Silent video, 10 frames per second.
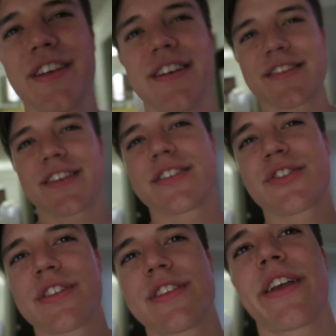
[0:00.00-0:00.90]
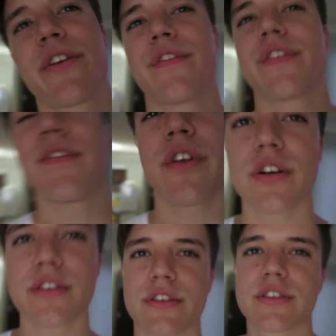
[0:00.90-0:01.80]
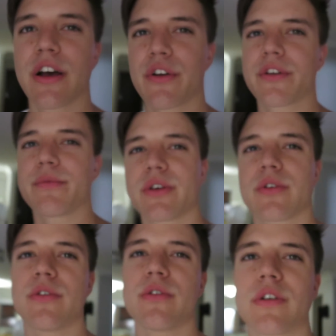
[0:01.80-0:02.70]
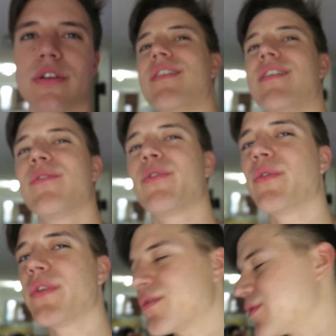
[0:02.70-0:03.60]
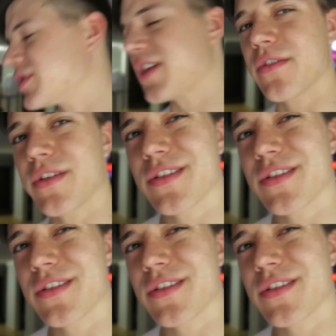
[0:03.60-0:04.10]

Ian's gonna start taking over the vlogs. It's now gonna be called, what do you want to call your channel,